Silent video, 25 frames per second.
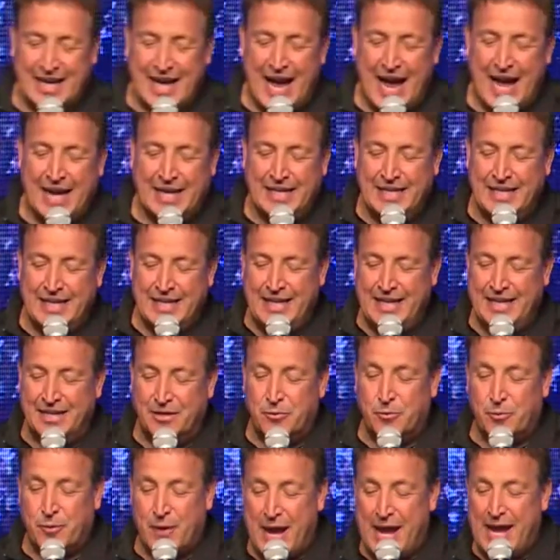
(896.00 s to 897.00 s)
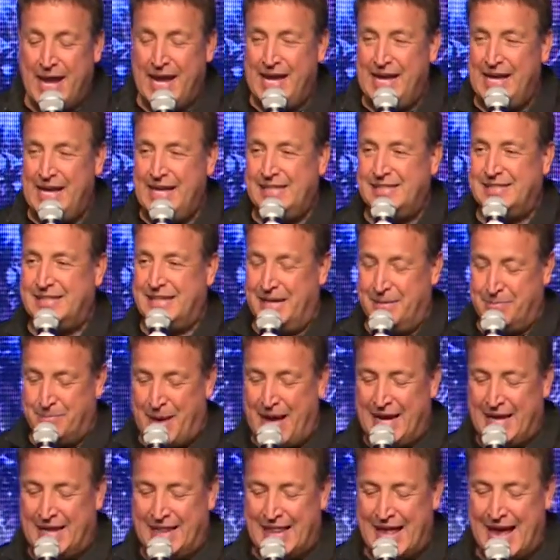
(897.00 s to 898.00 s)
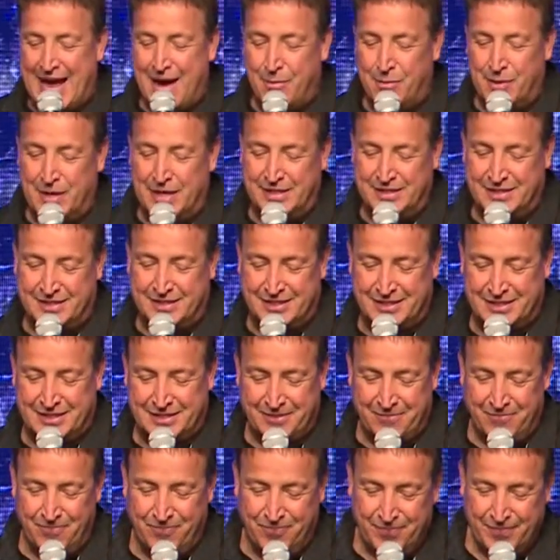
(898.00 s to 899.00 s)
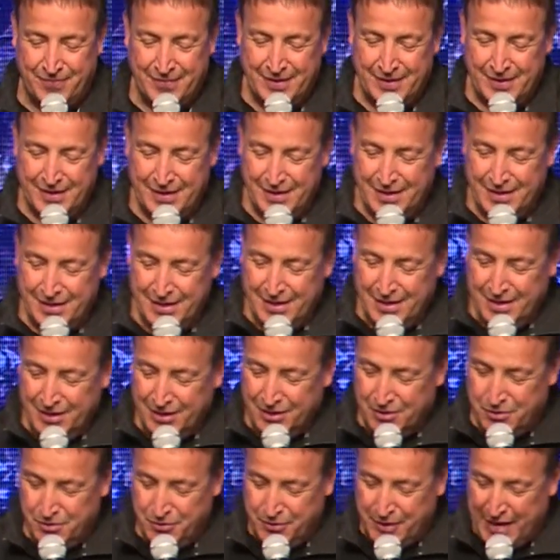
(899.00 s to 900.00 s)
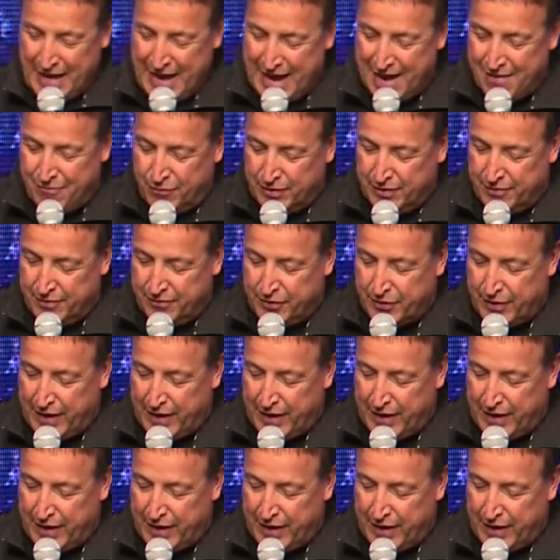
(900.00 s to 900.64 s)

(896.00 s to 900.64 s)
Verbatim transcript: I need a raise in my allowance. Could you have one of your